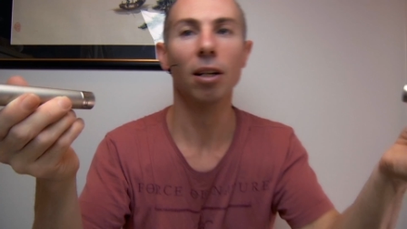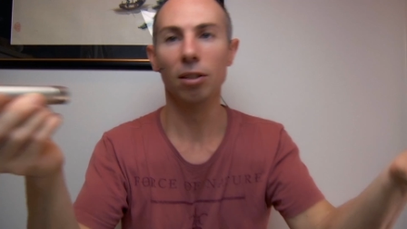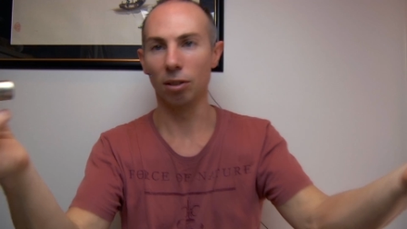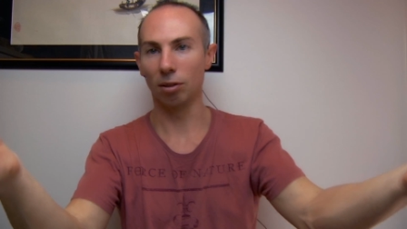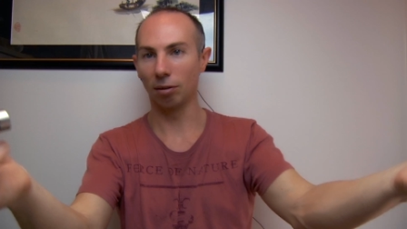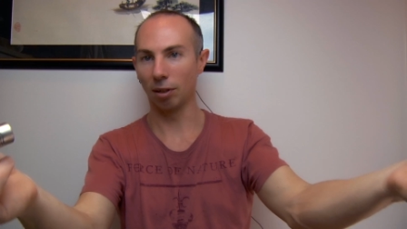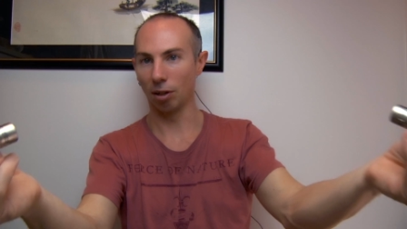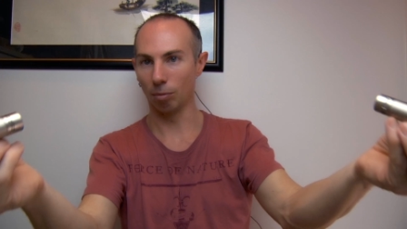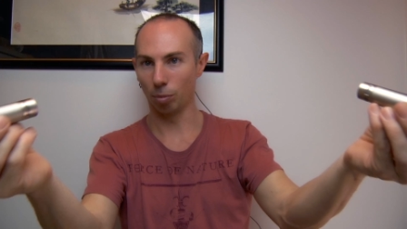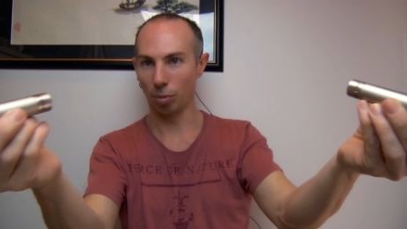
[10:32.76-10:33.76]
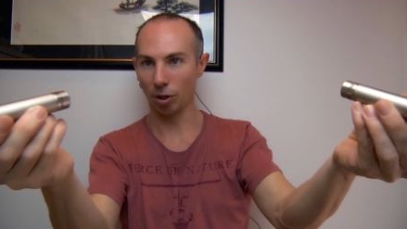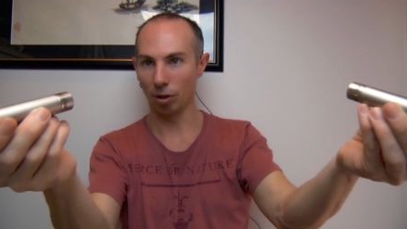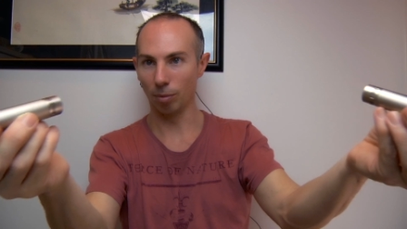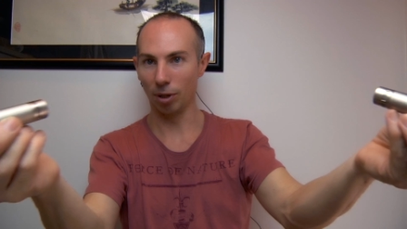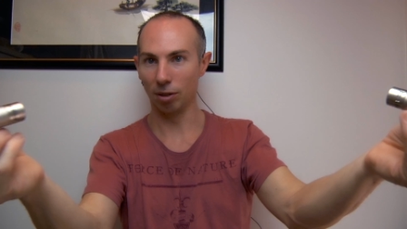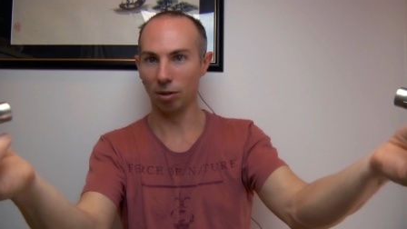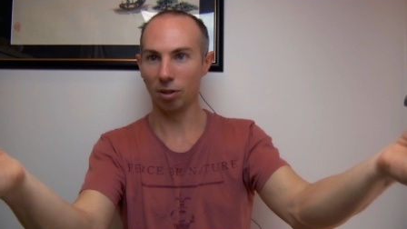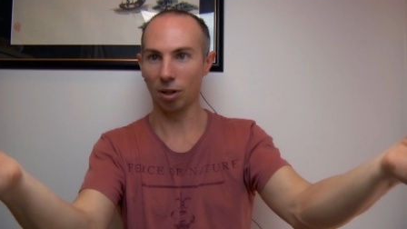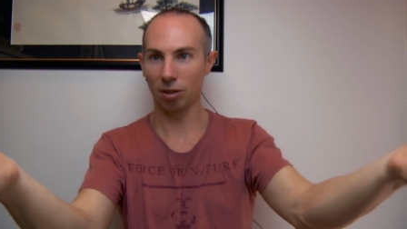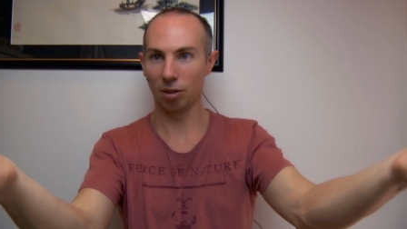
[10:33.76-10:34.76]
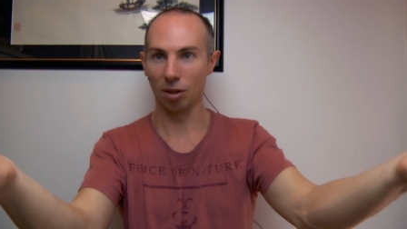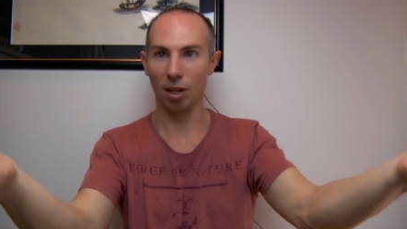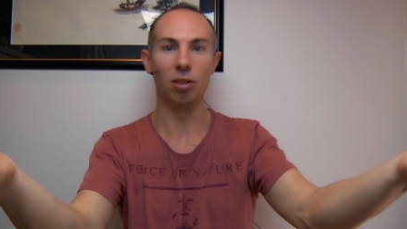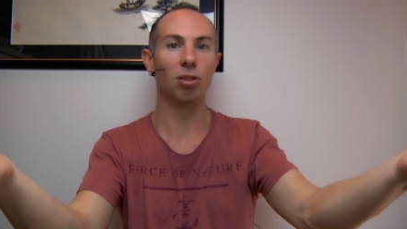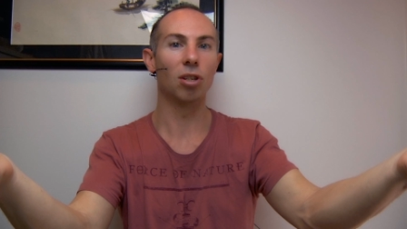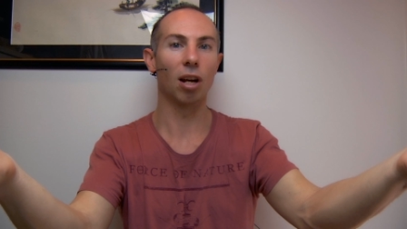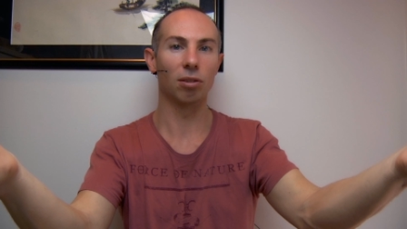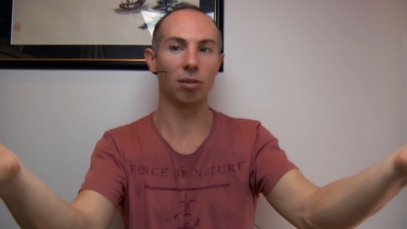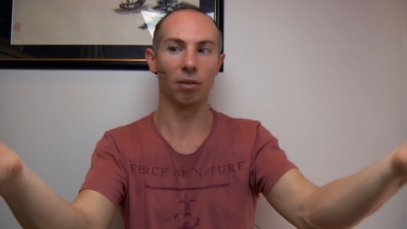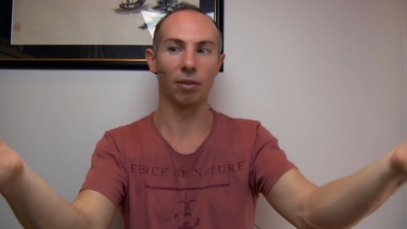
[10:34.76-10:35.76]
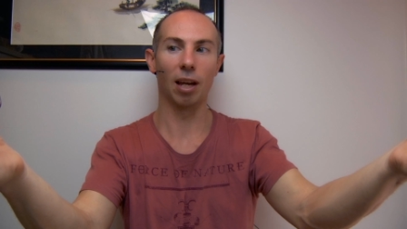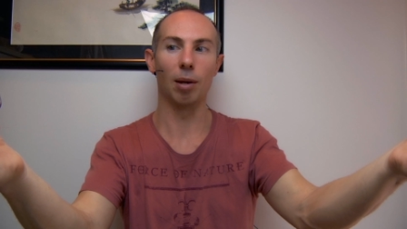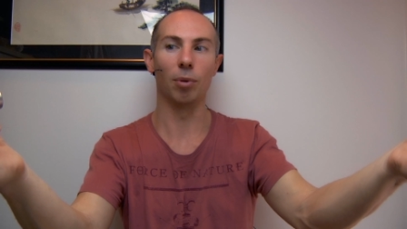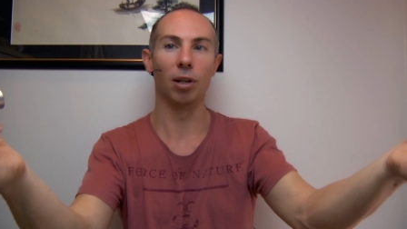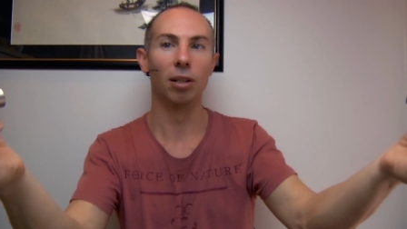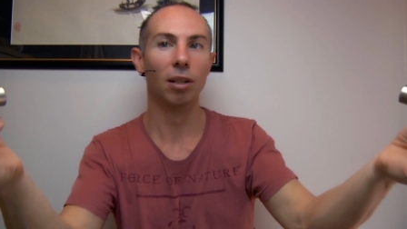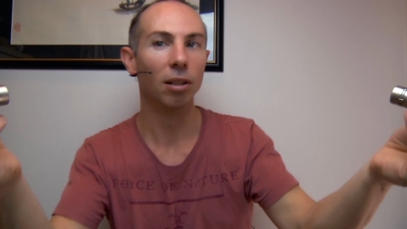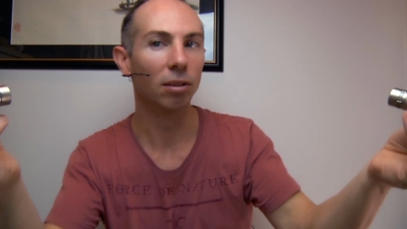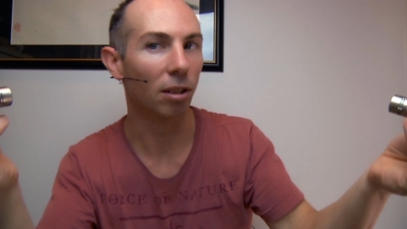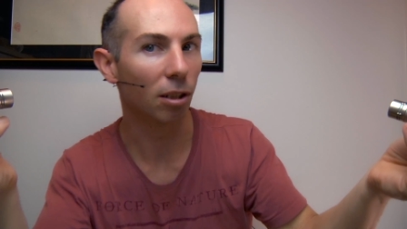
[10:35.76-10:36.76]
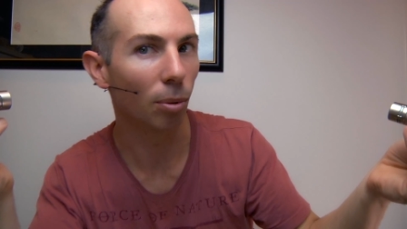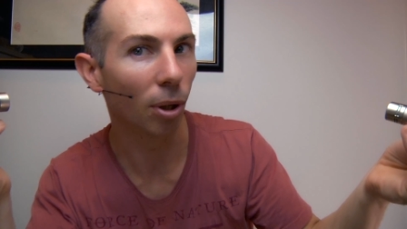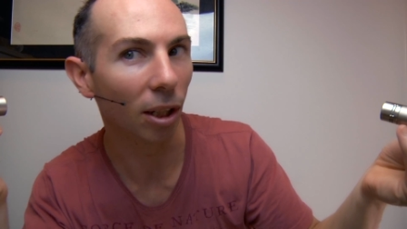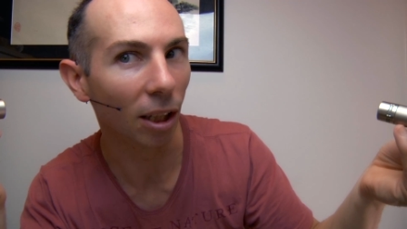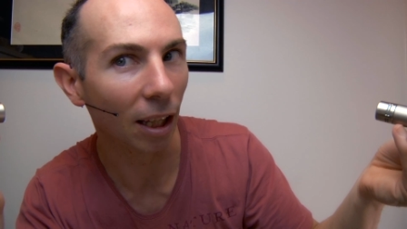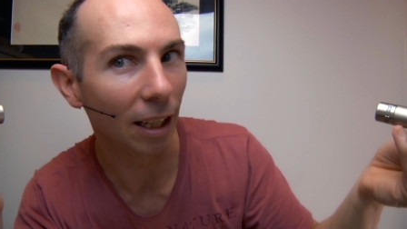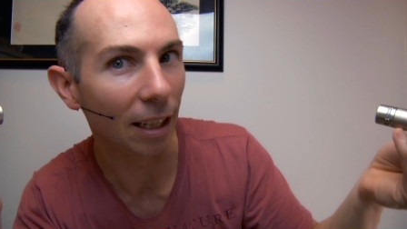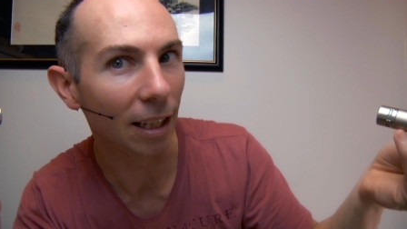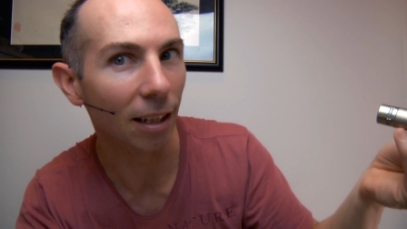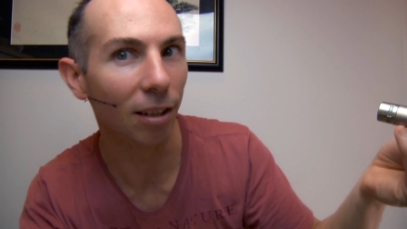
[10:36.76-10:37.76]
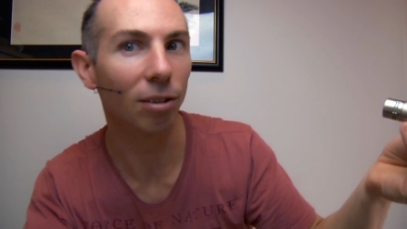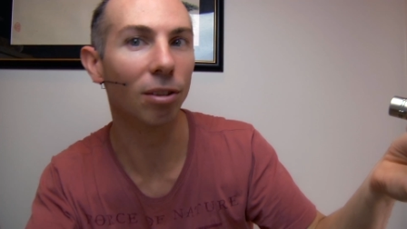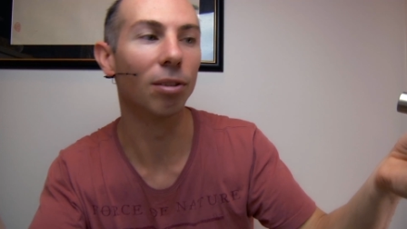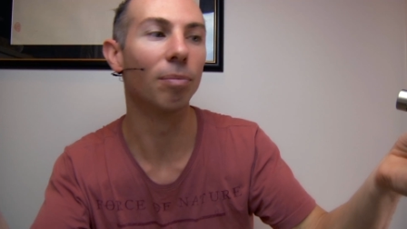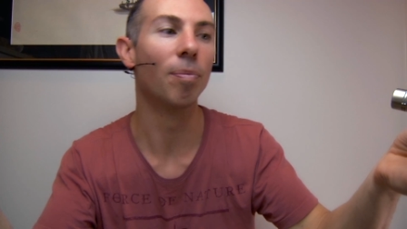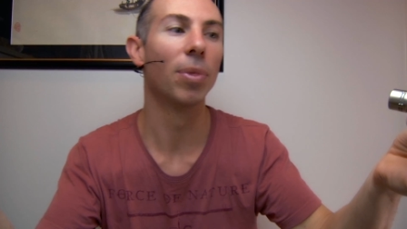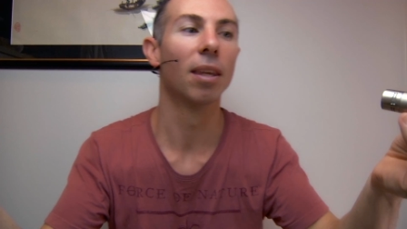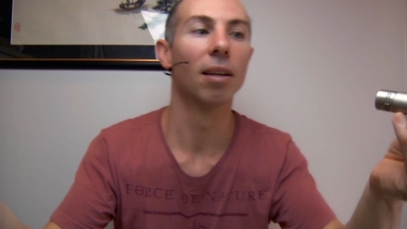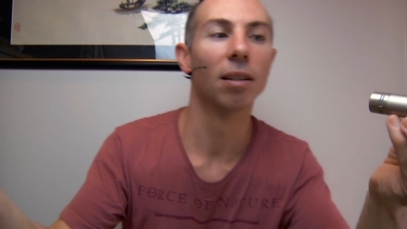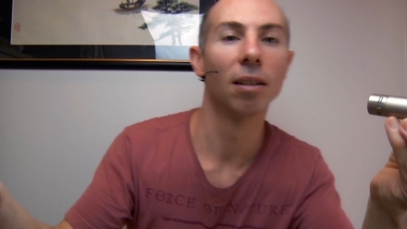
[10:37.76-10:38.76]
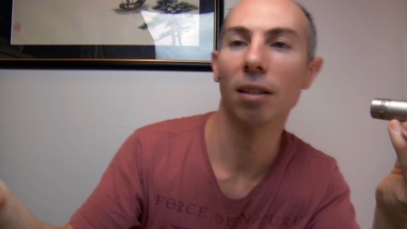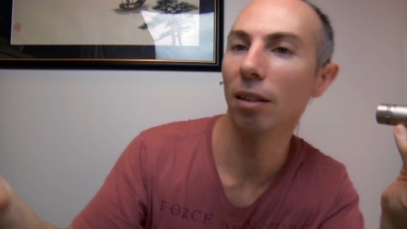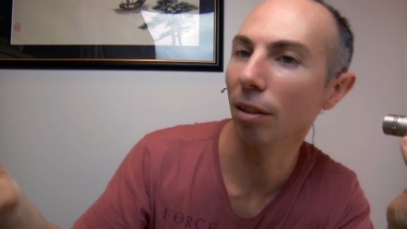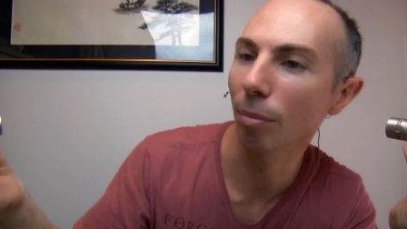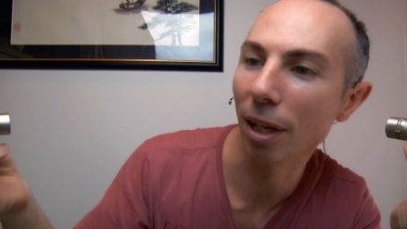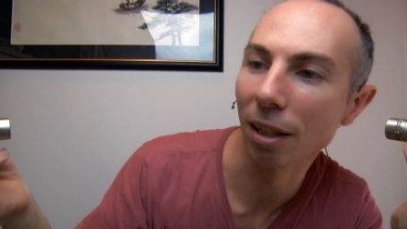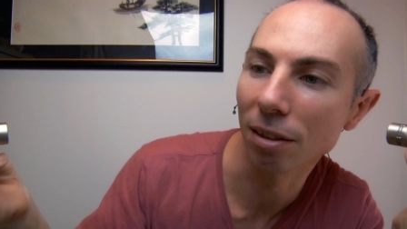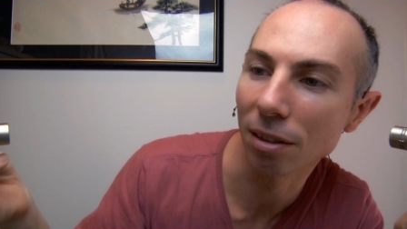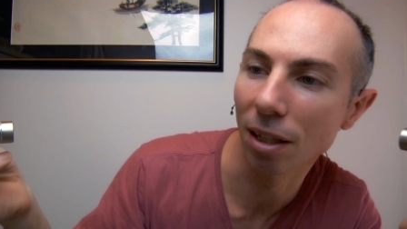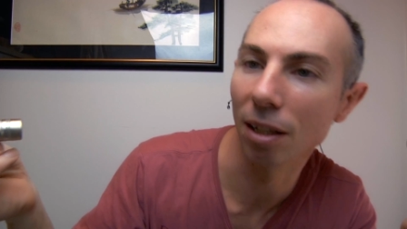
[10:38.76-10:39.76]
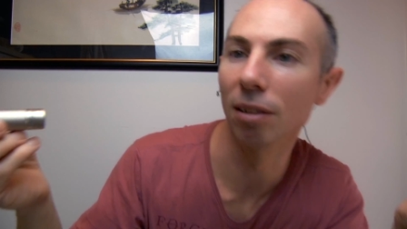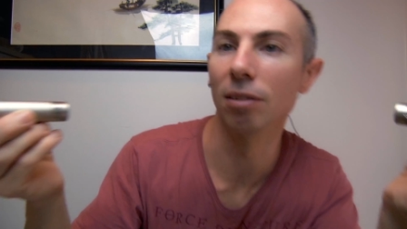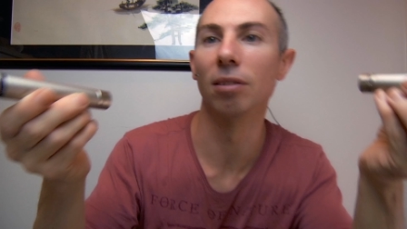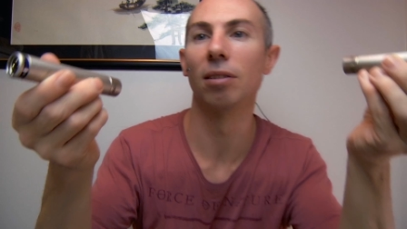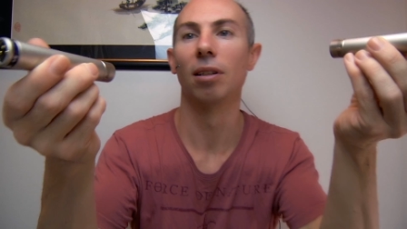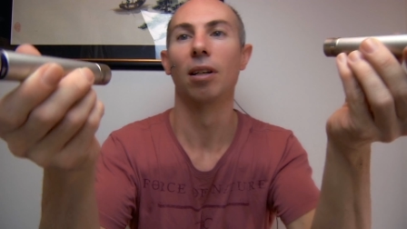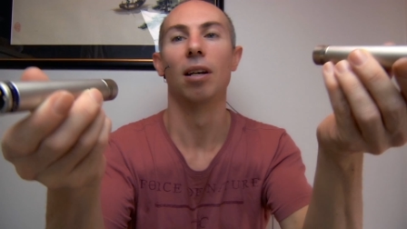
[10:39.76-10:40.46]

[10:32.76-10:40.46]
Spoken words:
So generally I'll bring them in just so they're just off camera, just so I can lean into them and make the sounds.